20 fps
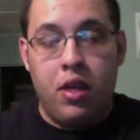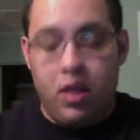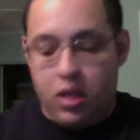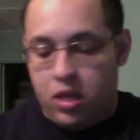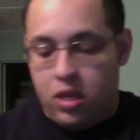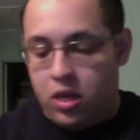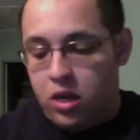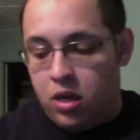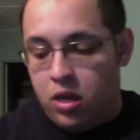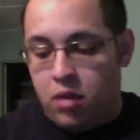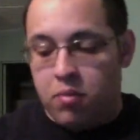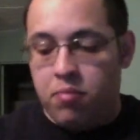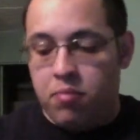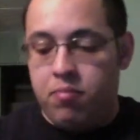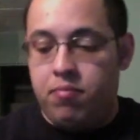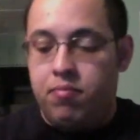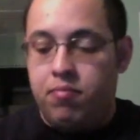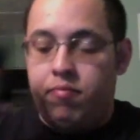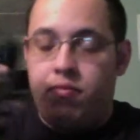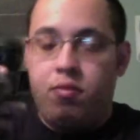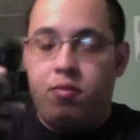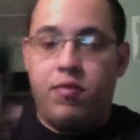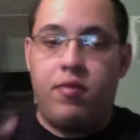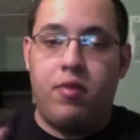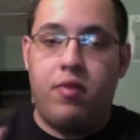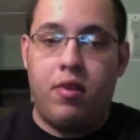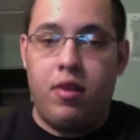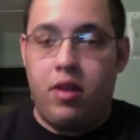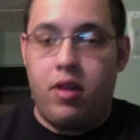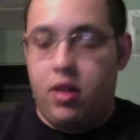
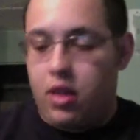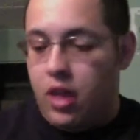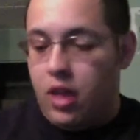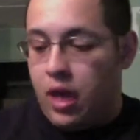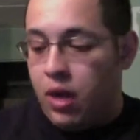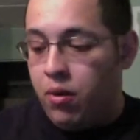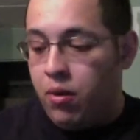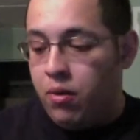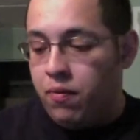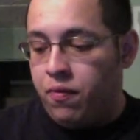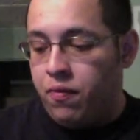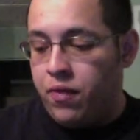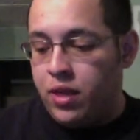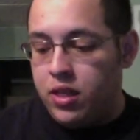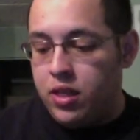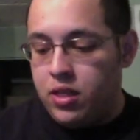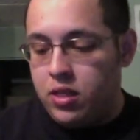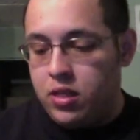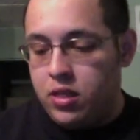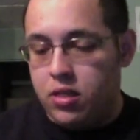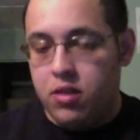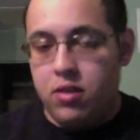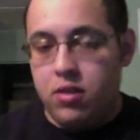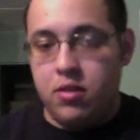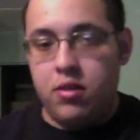how it fits.